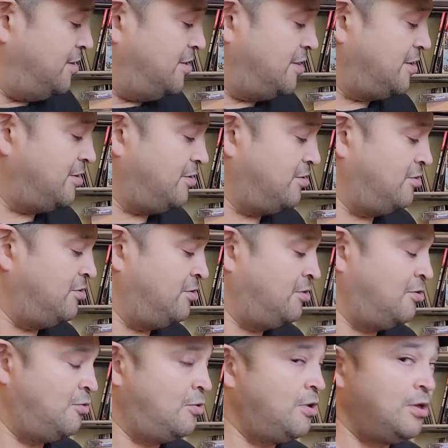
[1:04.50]

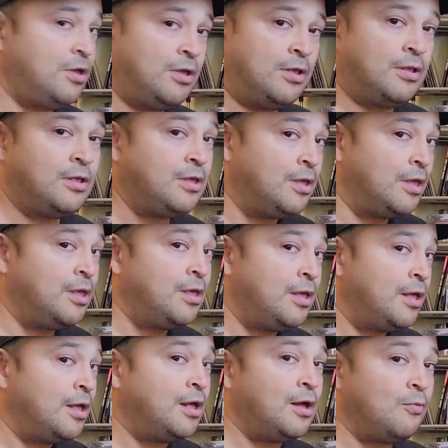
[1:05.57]
So
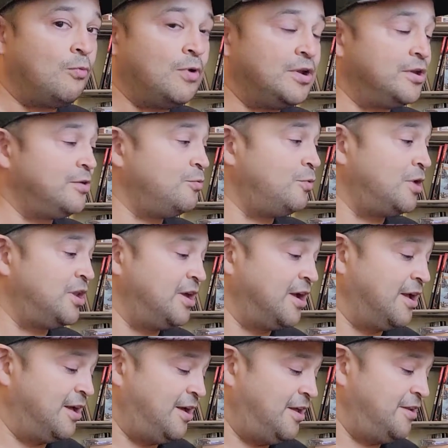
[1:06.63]
I wonder what I
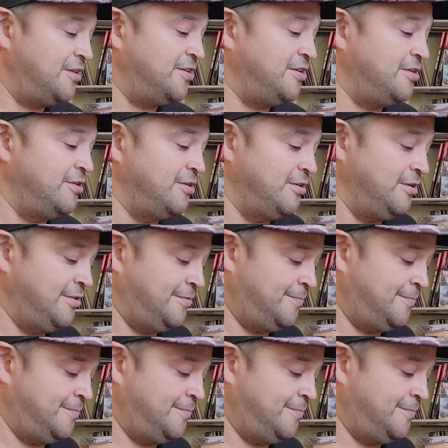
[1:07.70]
got in here.